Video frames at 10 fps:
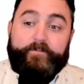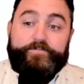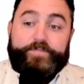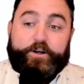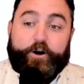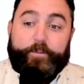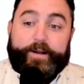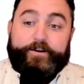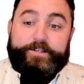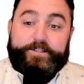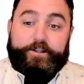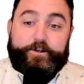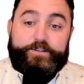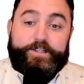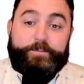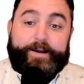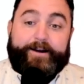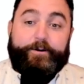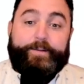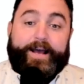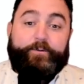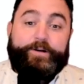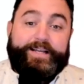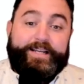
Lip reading: The carmaker disclosed that the battery pack would